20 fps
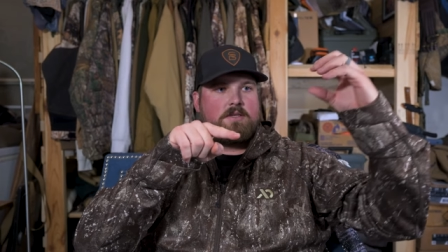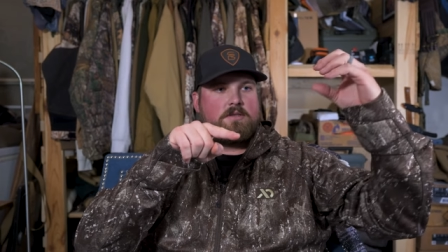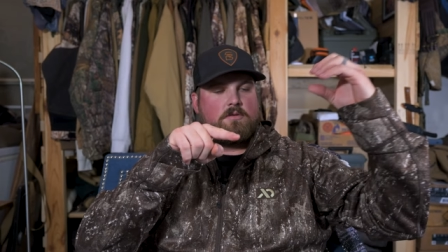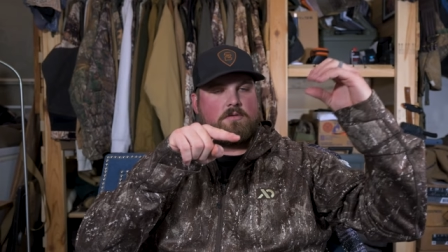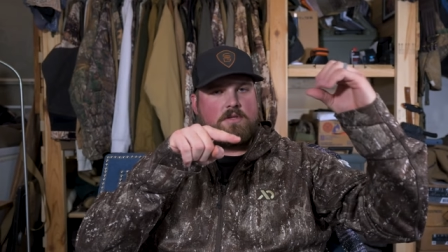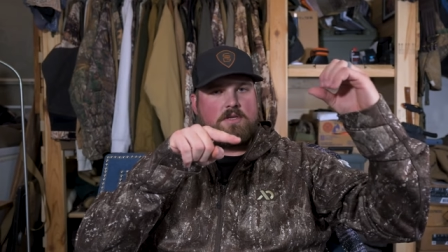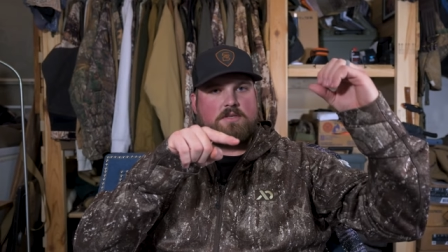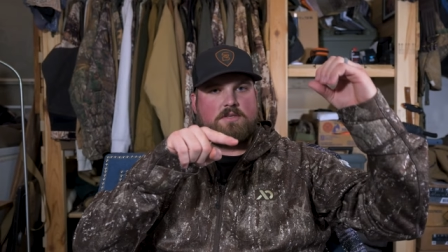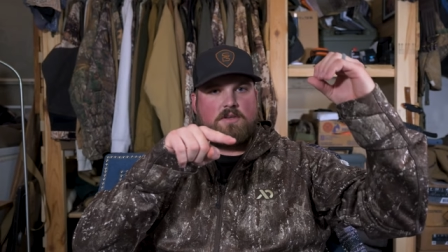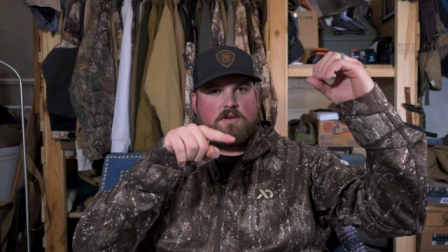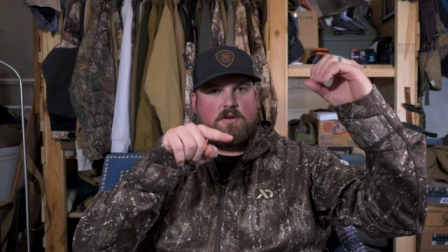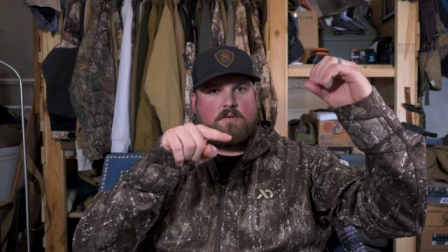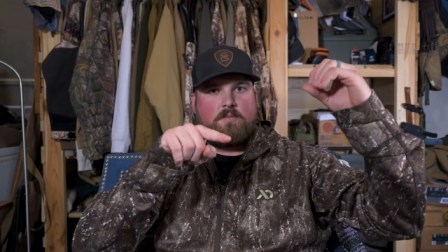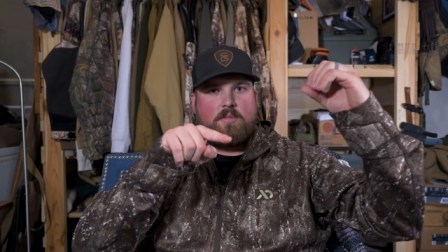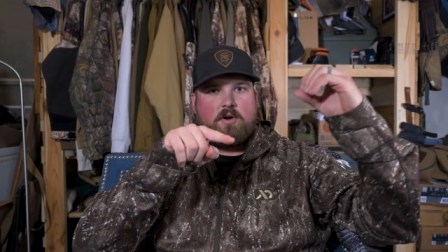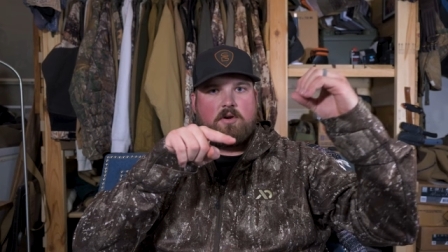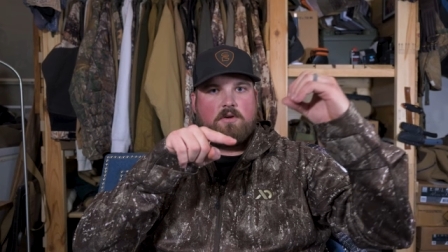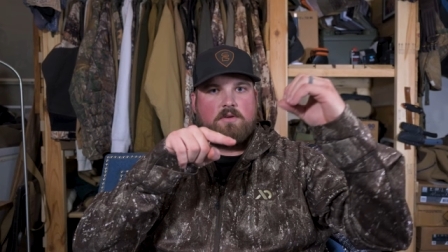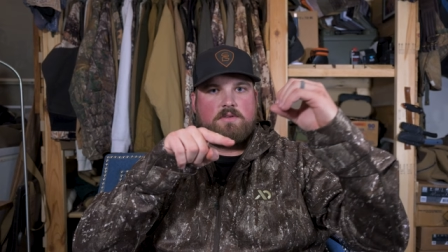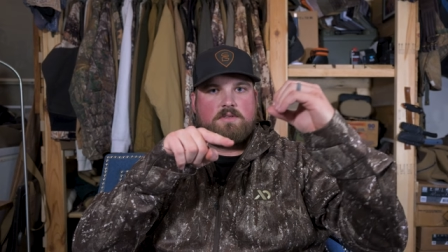So these are your
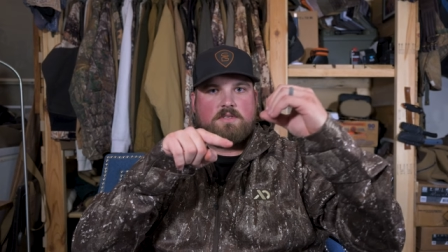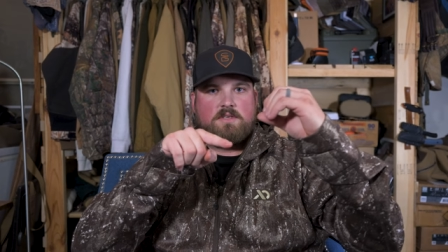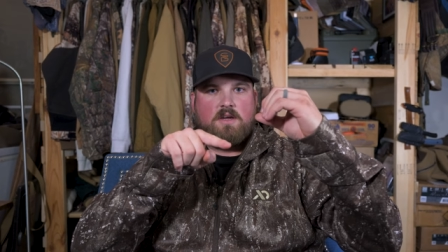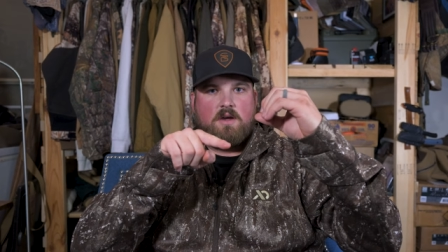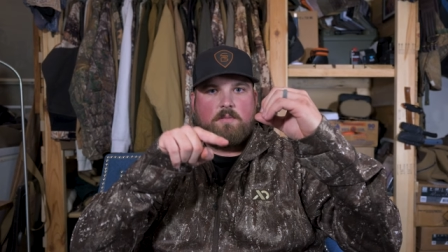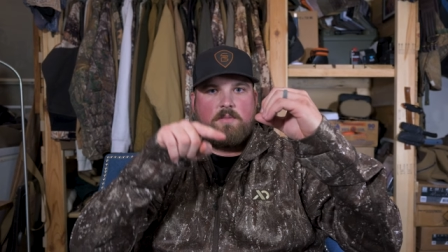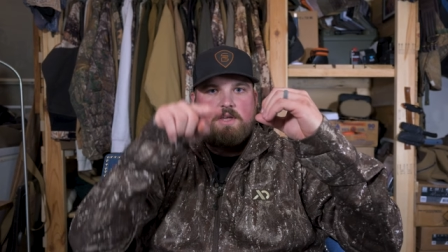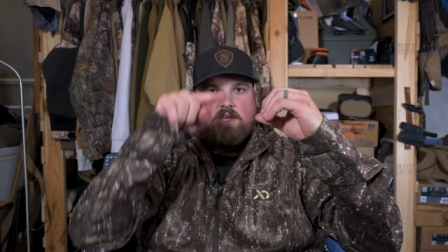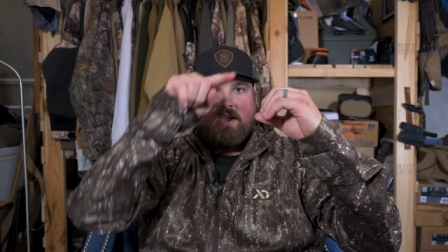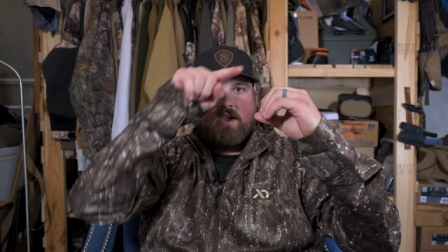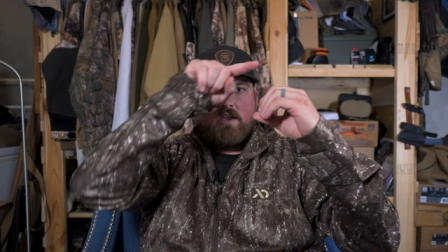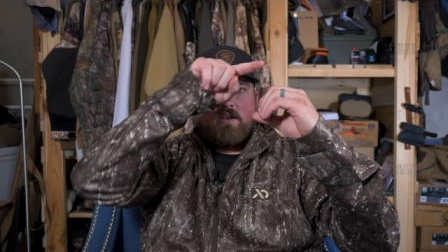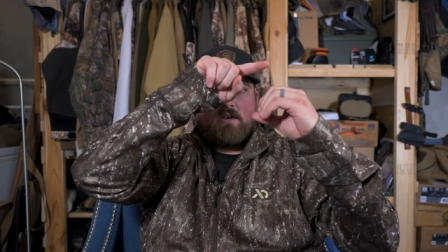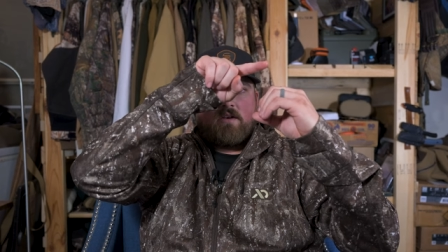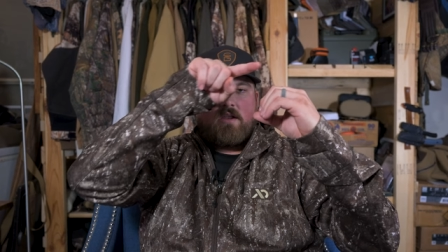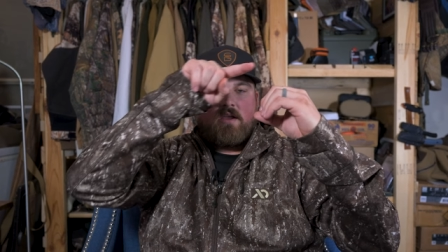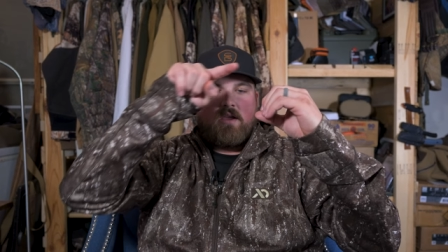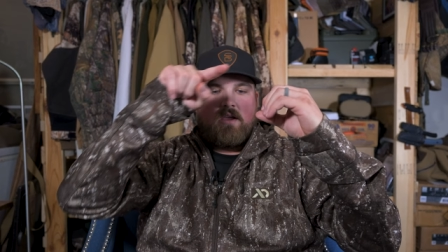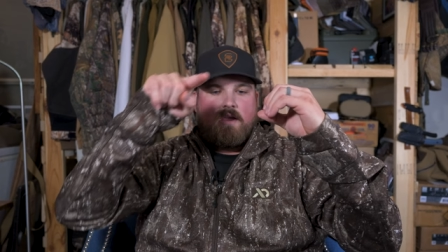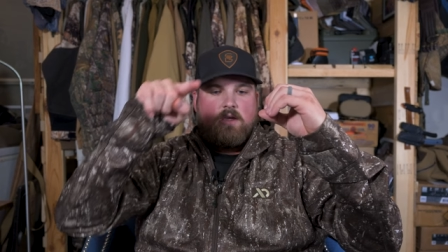birds coming in.
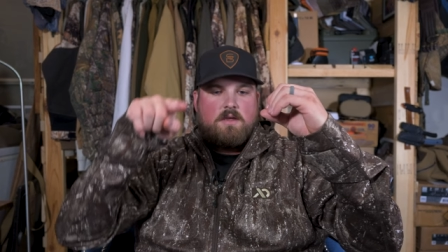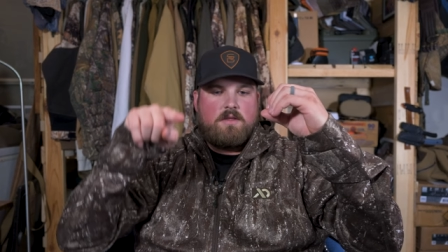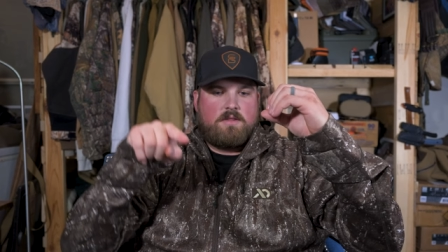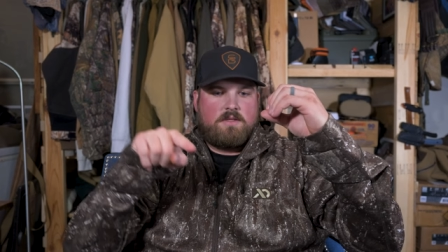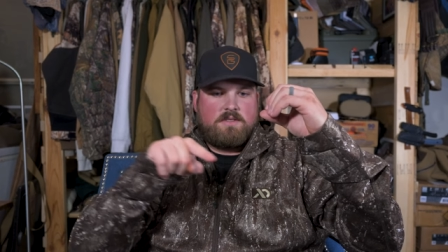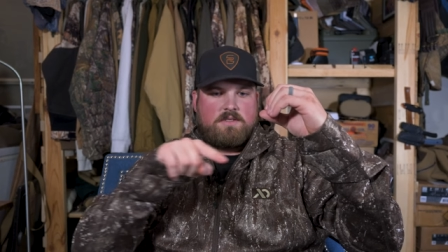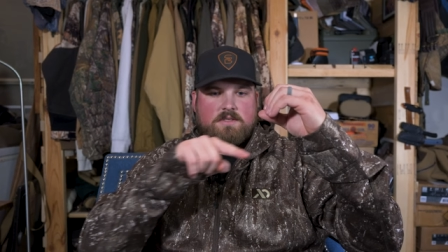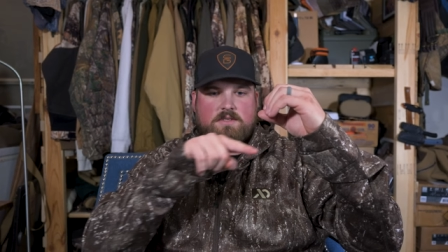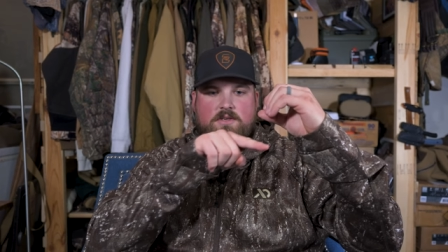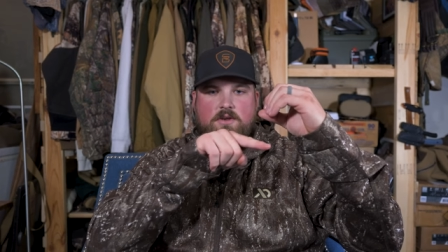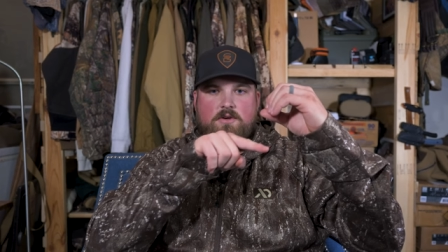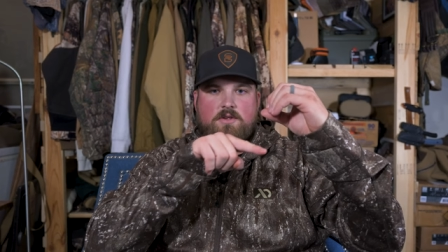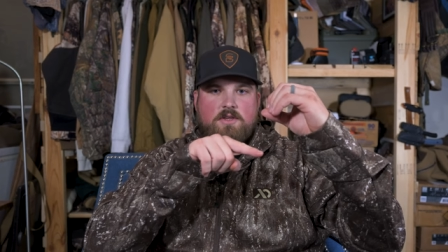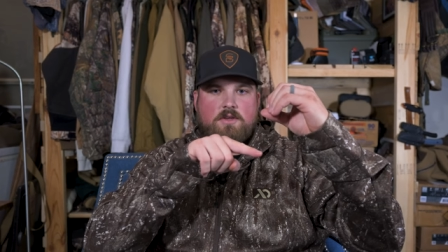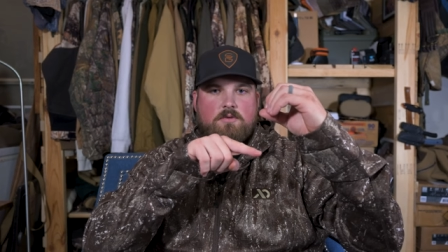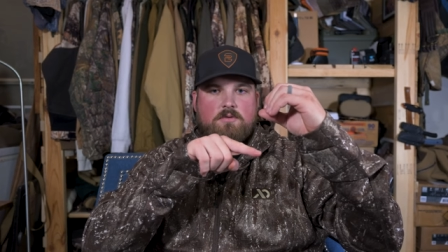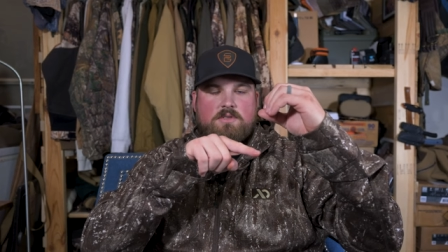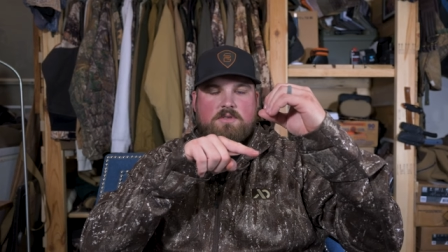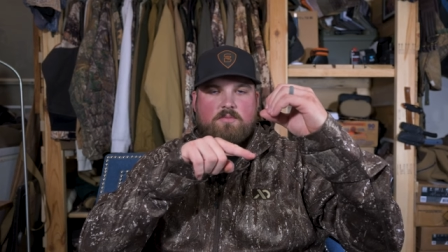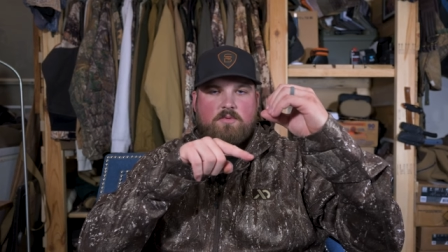This is your
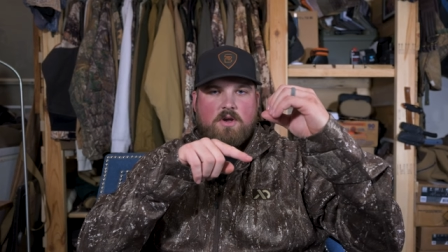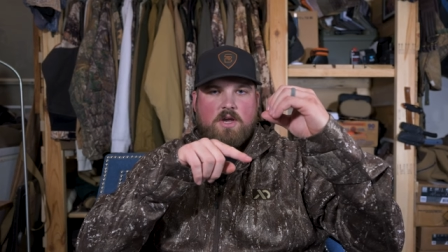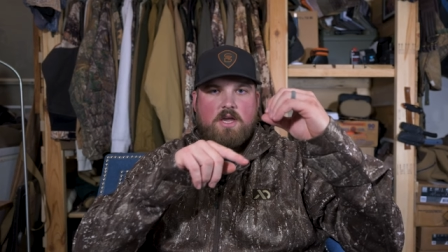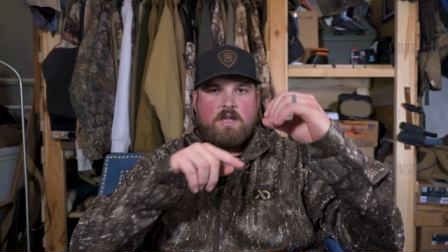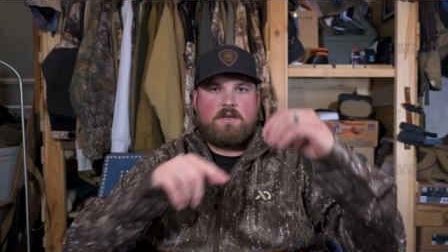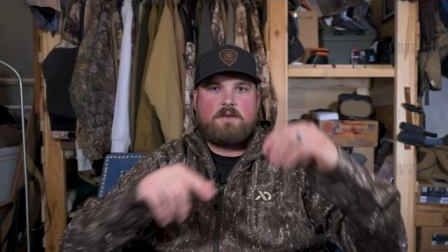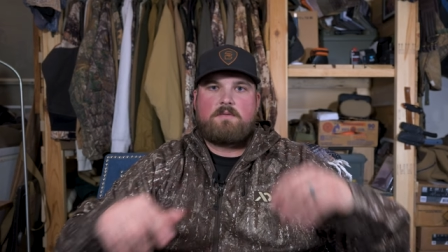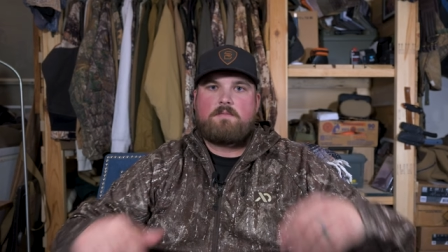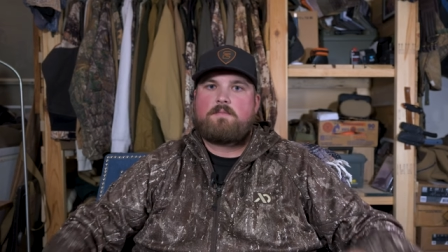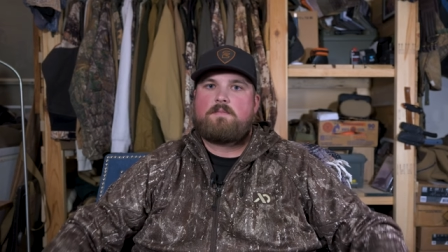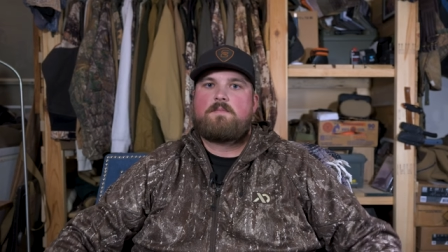U spread.